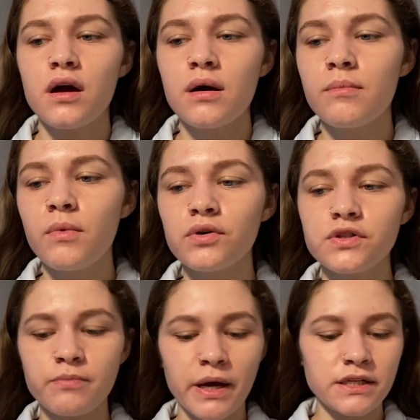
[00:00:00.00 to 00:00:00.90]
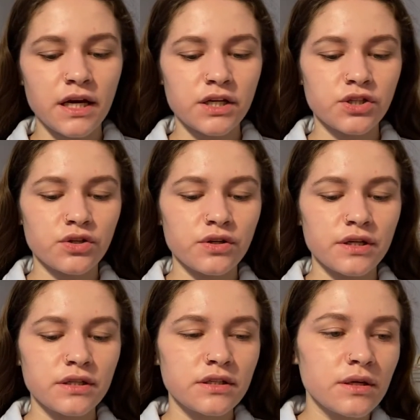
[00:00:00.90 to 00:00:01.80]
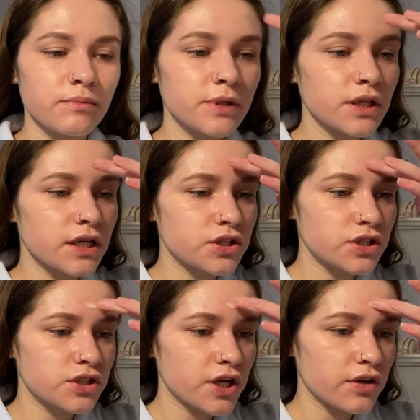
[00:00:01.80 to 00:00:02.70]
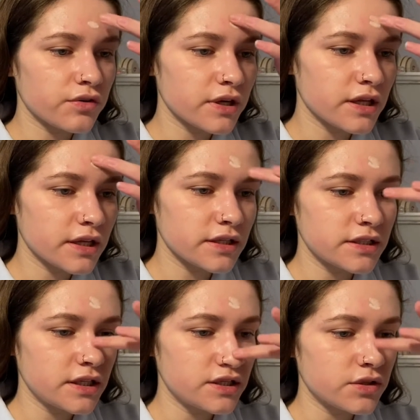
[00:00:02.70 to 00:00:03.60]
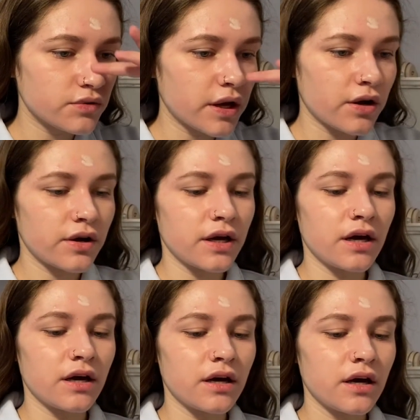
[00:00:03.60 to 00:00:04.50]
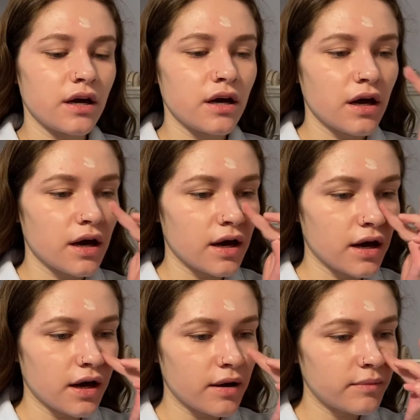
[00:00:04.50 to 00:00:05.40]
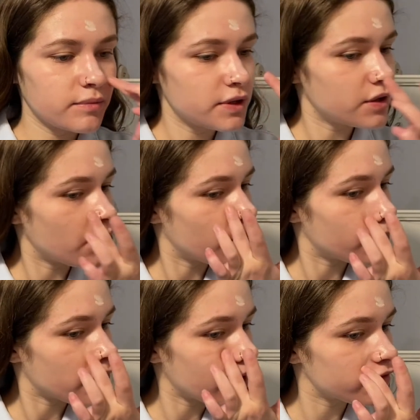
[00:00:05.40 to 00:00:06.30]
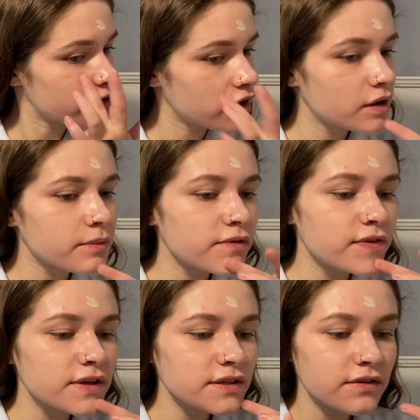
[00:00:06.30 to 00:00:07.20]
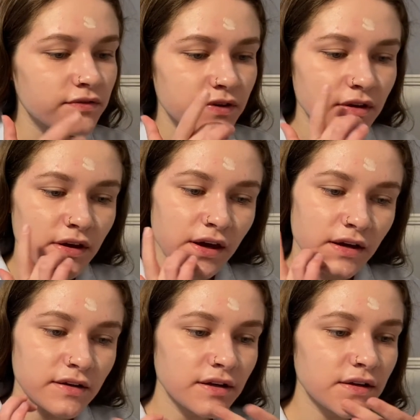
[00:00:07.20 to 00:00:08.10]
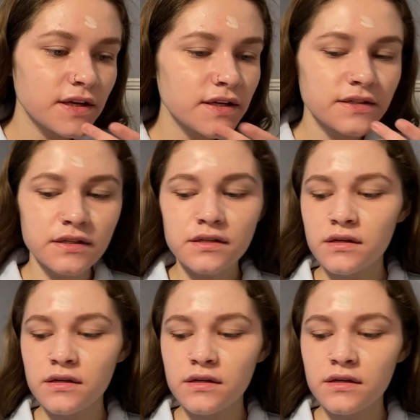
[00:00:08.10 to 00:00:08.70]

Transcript: most of my texture is, but like just generally like the T-zone area, you know, wherever on my face I feel like I need it.